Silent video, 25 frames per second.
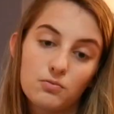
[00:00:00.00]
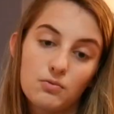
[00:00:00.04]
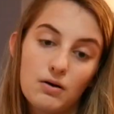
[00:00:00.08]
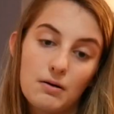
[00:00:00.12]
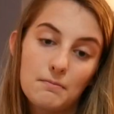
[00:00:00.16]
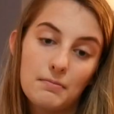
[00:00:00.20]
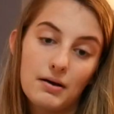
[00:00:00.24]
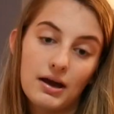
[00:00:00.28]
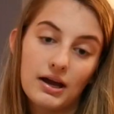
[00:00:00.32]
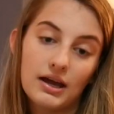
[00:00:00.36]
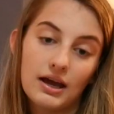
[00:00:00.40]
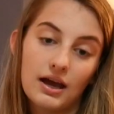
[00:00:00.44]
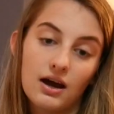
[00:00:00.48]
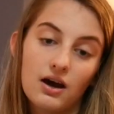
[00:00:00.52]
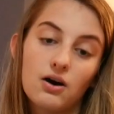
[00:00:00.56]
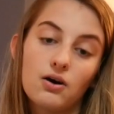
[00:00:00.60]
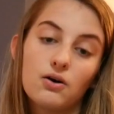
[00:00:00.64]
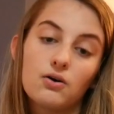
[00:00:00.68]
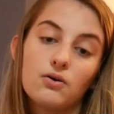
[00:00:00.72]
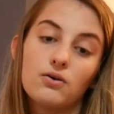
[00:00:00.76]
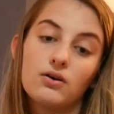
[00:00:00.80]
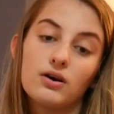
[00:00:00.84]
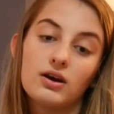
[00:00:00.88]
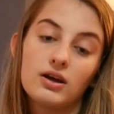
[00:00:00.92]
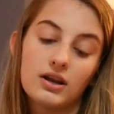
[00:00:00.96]
went back
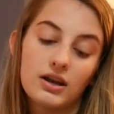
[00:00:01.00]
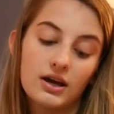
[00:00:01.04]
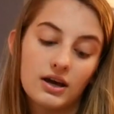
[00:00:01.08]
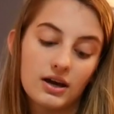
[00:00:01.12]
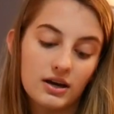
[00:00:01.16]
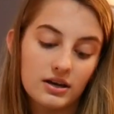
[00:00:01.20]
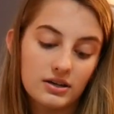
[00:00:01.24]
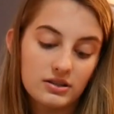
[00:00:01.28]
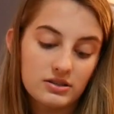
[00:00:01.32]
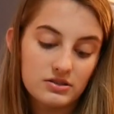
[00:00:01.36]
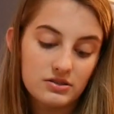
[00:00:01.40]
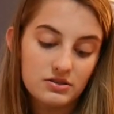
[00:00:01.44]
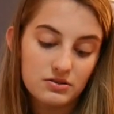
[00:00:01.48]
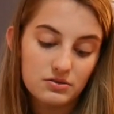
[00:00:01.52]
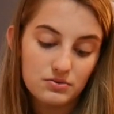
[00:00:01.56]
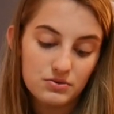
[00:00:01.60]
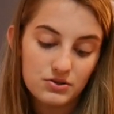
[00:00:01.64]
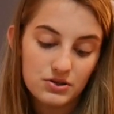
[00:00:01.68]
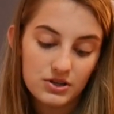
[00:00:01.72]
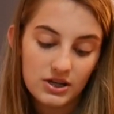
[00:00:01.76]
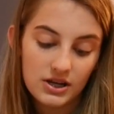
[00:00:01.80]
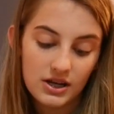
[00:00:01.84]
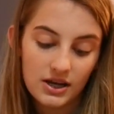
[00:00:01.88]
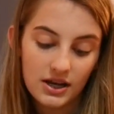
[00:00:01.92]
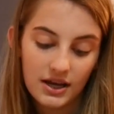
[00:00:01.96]
out and had
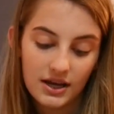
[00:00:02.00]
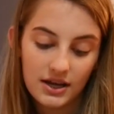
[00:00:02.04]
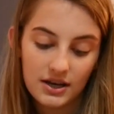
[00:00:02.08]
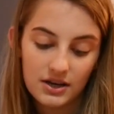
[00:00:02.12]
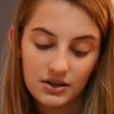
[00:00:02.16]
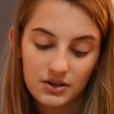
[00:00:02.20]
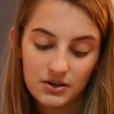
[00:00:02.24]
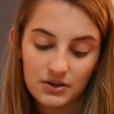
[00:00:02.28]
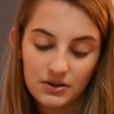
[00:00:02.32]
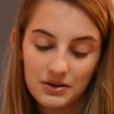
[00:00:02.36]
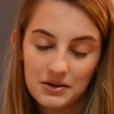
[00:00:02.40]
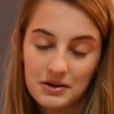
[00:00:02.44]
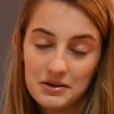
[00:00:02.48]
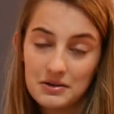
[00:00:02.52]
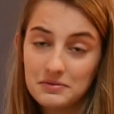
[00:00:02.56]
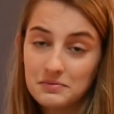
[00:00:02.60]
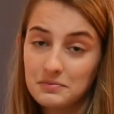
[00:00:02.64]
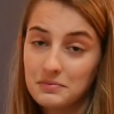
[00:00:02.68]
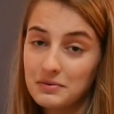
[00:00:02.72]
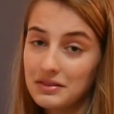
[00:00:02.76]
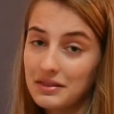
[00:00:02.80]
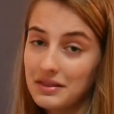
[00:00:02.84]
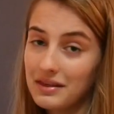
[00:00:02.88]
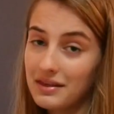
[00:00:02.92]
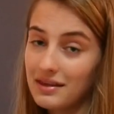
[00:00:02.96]
sushi and cookies
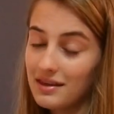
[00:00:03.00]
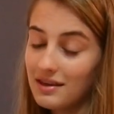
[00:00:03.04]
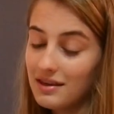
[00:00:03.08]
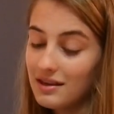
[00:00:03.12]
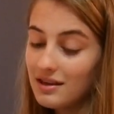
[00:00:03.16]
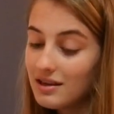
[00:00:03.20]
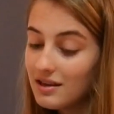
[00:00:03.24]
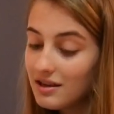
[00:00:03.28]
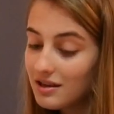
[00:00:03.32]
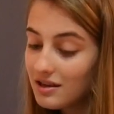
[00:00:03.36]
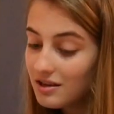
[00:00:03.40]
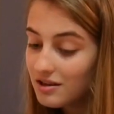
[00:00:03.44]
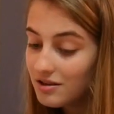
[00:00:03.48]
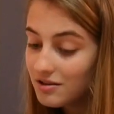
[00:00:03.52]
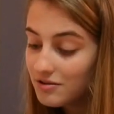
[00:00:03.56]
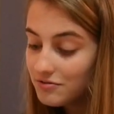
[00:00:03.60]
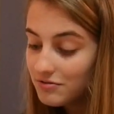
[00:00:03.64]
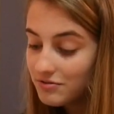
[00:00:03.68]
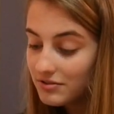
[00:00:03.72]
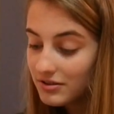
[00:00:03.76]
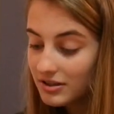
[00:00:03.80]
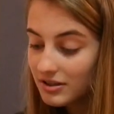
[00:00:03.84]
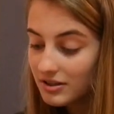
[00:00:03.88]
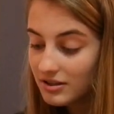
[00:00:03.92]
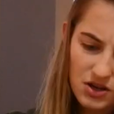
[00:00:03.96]
with Eve.
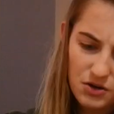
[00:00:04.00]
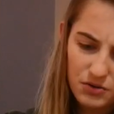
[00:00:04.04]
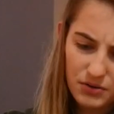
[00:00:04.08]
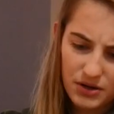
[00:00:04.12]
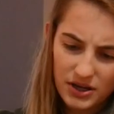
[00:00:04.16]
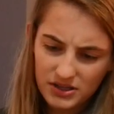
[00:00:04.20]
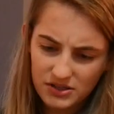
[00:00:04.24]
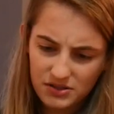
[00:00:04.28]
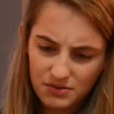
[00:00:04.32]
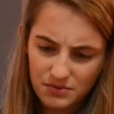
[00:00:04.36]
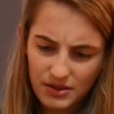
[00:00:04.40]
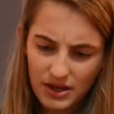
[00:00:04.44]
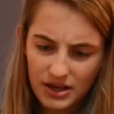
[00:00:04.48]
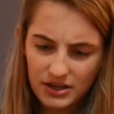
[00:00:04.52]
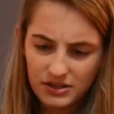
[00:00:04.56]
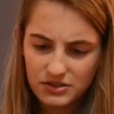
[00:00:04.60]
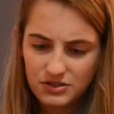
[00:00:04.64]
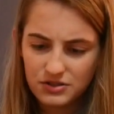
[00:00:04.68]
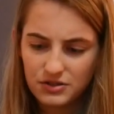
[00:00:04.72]
Okay, so that's